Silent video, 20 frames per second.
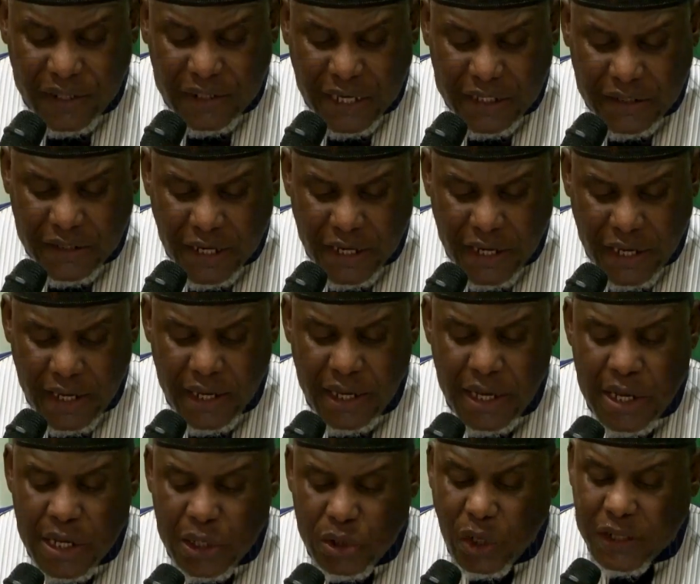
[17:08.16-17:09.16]
Growth for
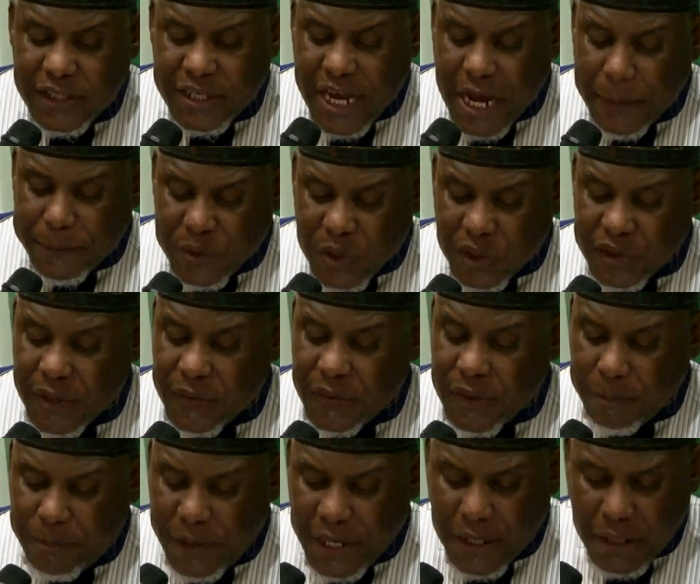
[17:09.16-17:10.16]
Arabic and Islamic
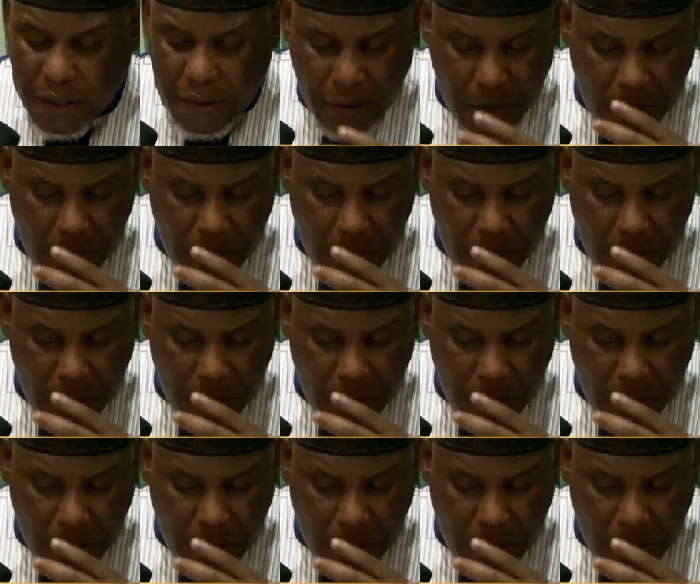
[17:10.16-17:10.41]
Studies,